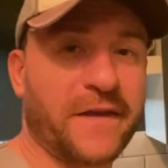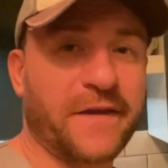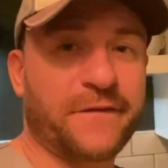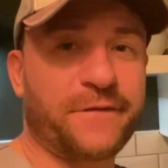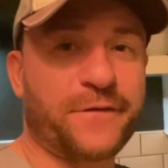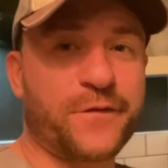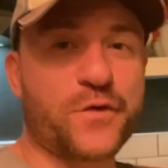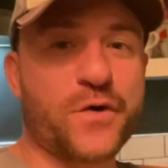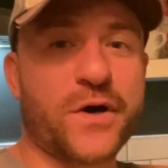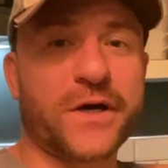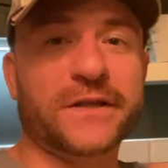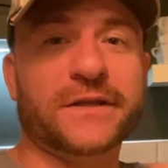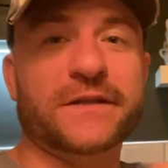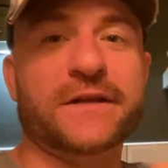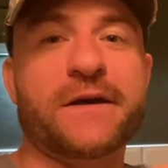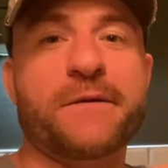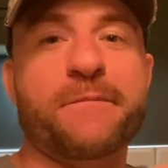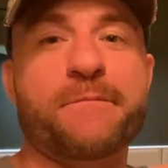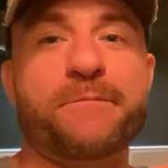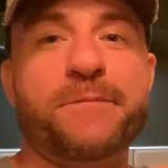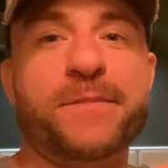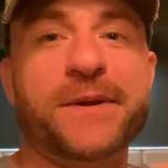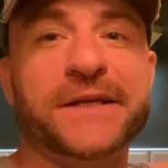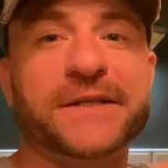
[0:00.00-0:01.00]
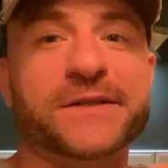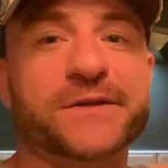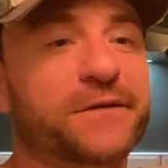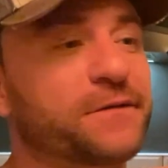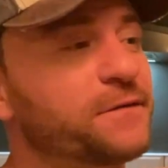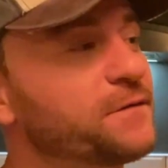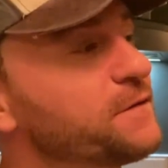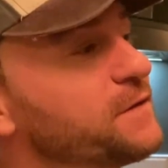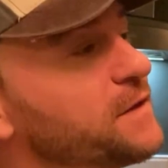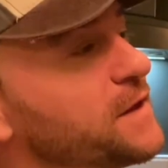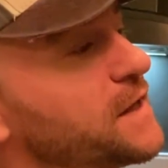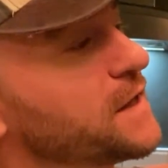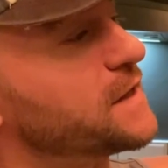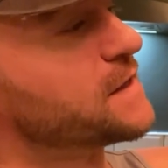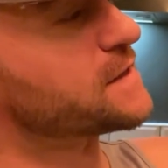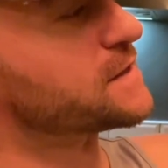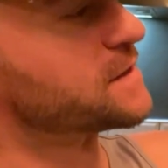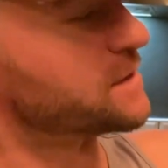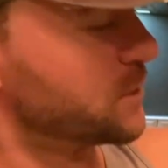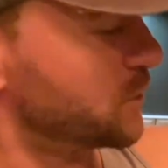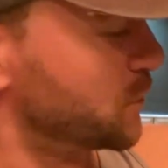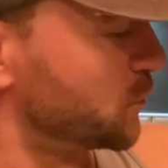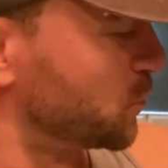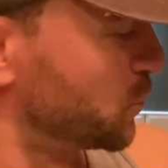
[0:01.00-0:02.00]
if you add a bit of
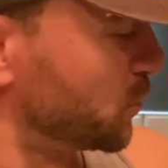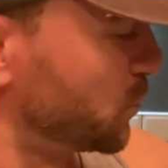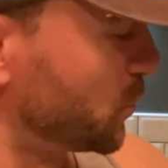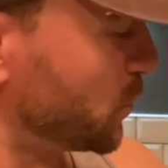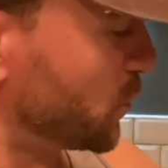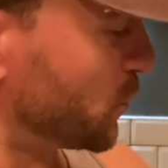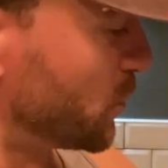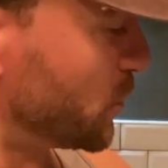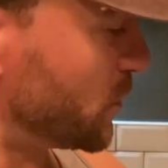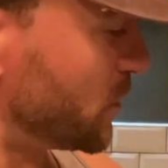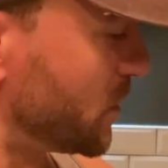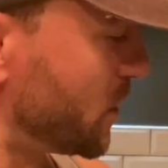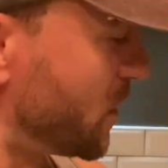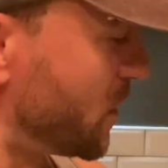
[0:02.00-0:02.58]
this to your